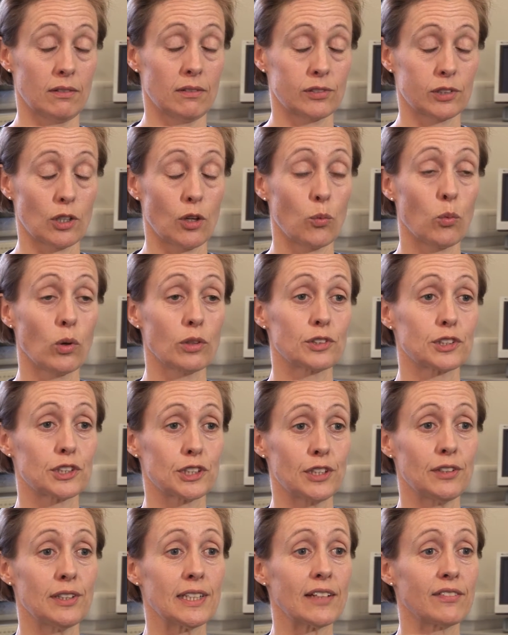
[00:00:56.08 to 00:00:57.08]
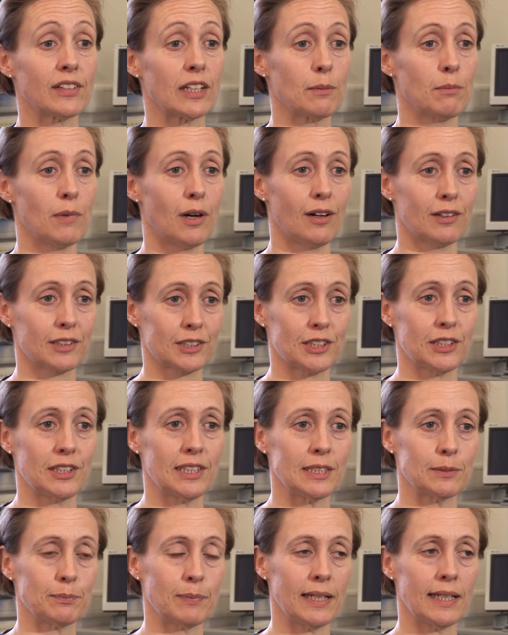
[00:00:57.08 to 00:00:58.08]
so one student giving a mark to
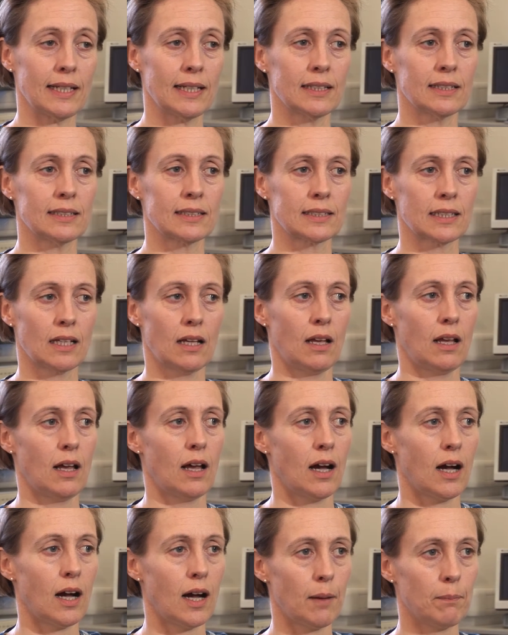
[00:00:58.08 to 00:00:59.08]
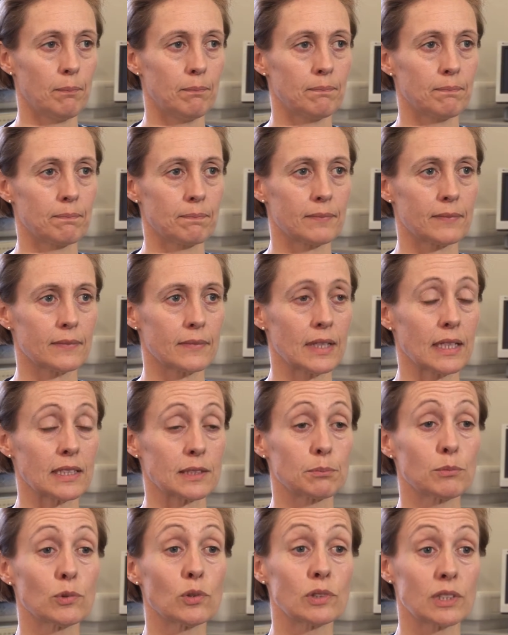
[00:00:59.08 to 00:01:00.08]
his peers,
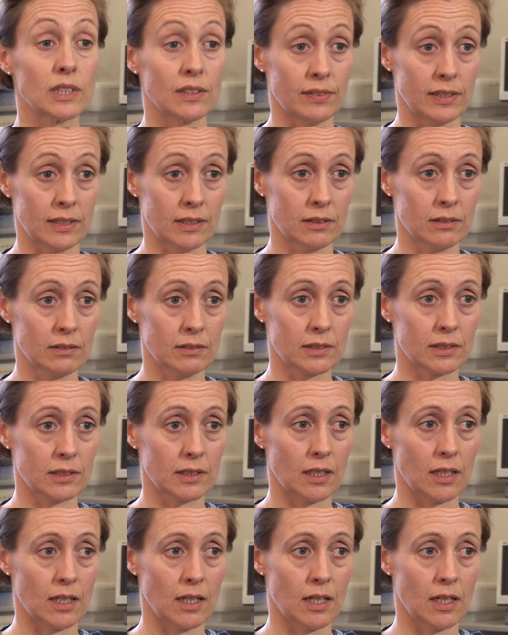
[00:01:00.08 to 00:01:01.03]
that's more difficult.